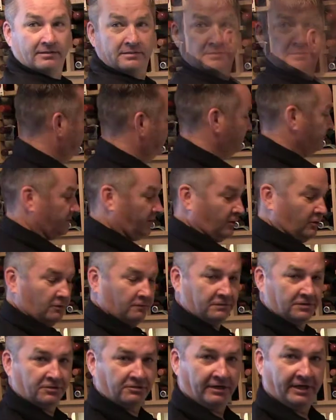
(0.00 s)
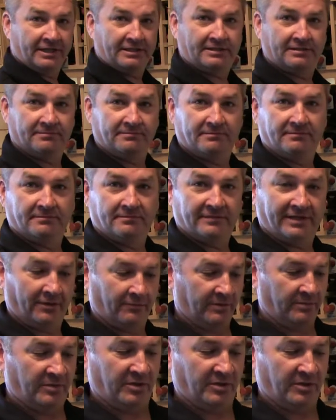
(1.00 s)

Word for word: These are the cove trays that we